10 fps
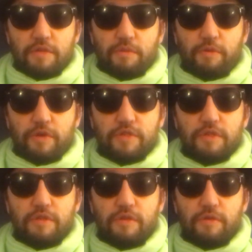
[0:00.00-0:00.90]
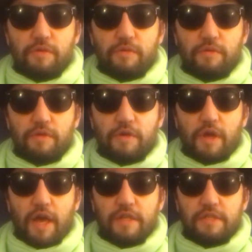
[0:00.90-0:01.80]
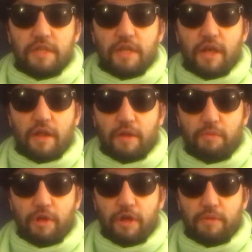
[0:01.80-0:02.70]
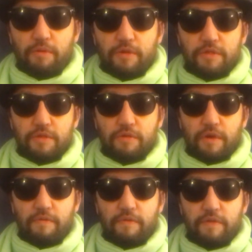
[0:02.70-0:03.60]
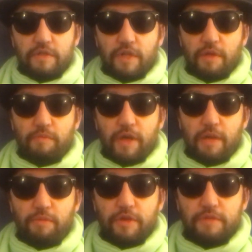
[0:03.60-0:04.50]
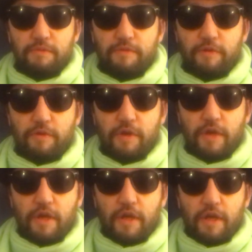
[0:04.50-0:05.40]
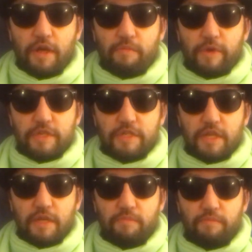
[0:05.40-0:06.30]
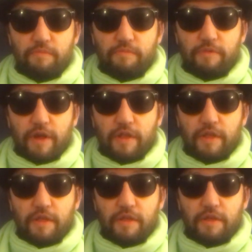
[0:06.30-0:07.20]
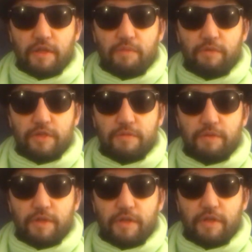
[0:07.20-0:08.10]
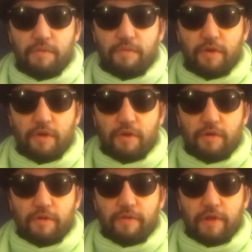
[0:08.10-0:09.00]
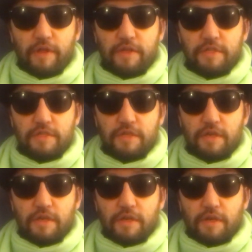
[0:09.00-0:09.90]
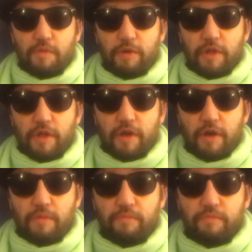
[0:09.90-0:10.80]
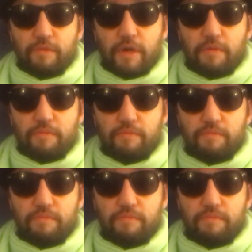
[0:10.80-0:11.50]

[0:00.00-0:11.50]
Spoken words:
to a person who hasn't encountered a blind person or even a visually impaired person before, it must seem, frankly, an impossibility. Or at the very least, a bit like I'm, well,